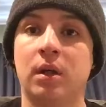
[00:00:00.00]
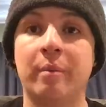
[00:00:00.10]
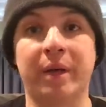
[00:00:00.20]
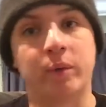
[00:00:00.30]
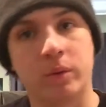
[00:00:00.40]

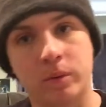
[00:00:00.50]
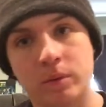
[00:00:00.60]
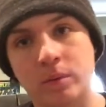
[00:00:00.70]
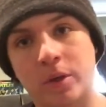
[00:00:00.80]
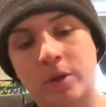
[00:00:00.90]
But
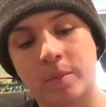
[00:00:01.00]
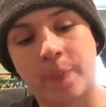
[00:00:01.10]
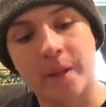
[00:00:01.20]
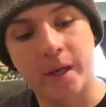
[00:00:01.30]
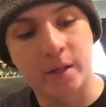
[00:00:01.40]
welcome.
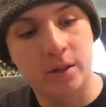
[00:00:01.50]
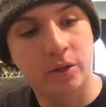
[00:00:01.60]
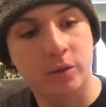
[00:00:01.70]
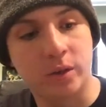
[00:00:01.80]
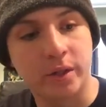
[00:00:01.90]
I didn't
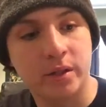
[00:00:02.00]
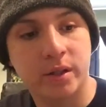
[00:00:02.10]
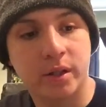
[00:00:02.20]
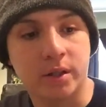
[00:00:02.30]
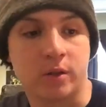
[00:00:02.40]
do one
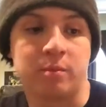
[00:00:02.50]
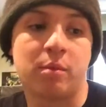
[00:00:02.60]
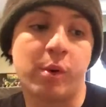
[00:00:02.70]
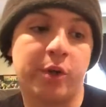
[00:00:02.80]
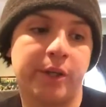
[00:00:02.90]
yesterday because it was
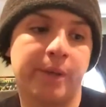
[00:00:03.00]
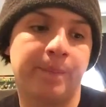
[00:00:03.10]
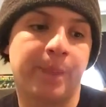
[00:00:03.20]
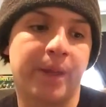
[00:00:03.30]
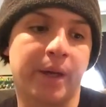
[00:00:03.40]
Memorial Day,
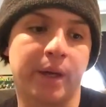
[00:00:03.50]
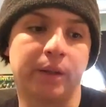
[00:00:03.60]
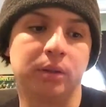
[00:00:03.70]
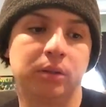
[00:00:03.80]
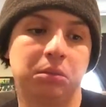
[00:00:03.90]

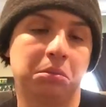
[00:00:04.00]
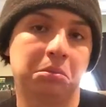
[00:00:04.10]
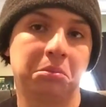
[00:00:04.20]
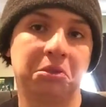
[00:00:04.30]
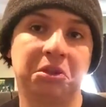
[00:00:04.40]
and
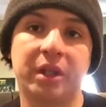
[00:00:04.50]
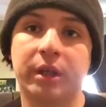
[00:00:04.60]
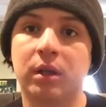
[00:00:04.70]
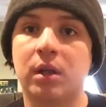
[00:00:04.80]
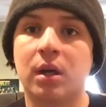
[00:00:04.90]
just
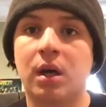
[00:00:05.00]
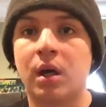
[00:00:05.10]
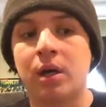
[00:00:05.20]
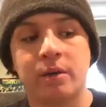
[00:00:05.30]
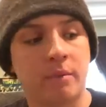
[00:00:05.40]
thought
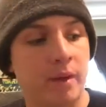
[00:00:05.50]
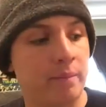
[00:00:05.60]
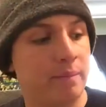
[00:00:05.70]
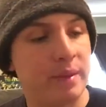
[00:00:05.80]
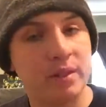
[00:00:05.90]
my
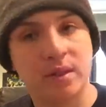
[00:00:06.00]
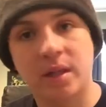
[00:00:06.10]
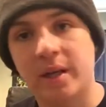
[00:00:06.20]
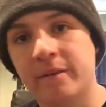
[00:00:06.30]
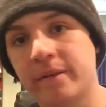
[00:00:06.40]
busy
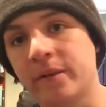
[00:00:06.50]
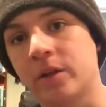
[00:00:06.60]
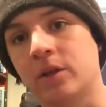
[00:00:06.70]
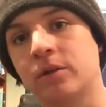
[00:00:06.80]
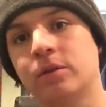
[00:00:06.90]
life, you
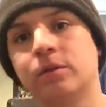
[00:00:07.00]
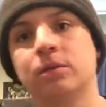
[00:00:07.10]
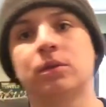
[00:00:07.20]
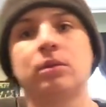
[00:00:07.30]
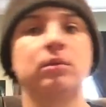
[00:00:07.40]
know,
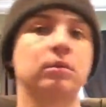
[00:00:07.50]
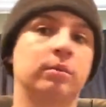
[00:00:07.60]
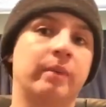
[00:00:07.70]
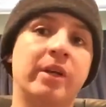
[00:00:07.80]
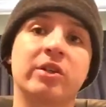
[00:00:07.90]

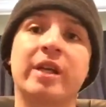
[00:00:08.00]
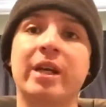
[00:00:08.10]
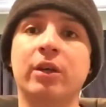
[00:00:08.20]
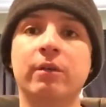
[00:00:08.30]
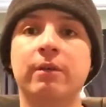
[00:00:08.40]

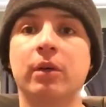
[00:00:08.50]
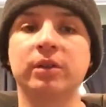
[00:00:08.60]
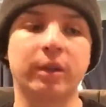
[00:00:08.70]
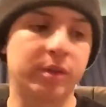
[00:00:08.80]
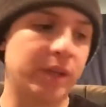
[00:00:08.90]
entertaining you folks,
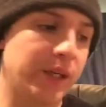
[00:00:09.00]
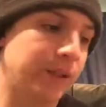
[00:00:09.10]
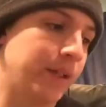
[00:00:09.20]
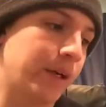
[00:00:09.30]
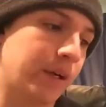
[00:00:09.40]
I would take
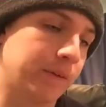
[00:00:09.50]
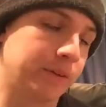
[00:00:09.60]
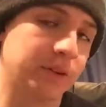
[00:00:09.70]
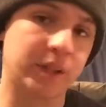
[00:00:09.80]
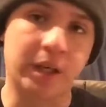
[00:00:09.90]
the day off
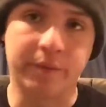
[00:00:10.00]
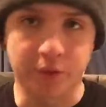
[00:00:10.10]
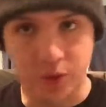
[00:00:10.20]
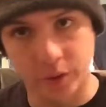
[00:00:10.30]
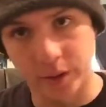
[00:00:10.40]
and just kind of
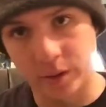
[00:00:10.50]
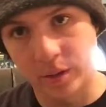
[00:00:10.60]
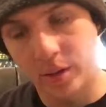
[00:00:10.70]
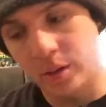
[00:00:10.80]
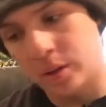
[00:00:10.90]
enjoy it.
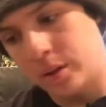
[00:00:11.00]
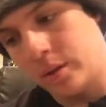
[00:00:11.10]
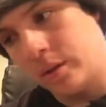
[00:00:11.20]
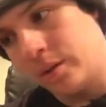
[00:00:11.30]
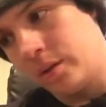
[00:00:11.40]

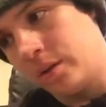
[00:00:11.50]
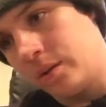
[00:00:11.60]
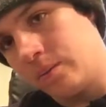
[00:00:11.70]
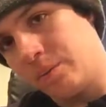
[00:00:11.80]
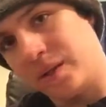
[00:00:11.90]

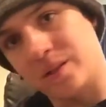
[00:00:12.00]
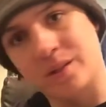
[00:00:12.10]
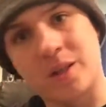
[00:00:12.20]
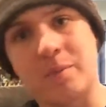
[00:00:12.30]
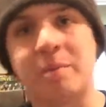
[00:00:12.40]
Plus, I was
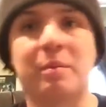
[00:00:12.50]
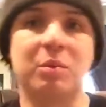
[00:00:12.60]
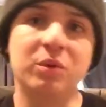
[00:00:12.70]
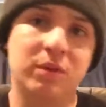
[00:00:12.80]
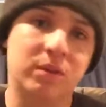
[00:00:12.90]
helping people
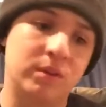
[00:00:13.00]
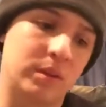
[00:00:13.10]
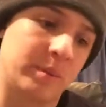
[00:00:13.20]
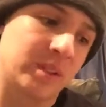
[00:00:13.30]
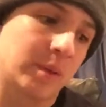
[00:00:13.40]
move,
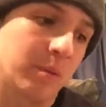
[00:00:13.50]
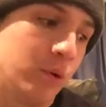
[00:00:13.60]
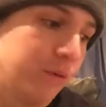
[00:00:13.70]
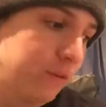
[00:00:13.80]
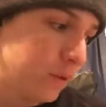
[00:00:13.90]
helping Summer
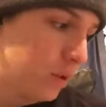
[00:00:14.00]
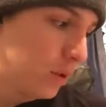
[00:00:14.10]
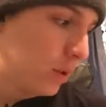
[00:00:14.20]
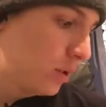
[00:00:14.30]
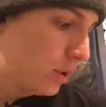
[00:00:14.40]
move.
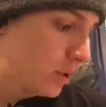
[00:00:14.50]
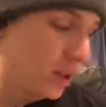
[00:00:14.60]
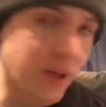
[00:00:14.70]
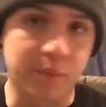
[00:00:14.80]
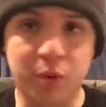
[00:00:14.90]
Did a
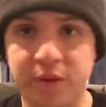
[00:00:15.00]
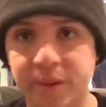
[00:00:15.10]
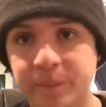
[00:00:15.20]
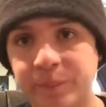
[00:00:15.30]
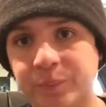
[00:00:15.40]
lot of moving.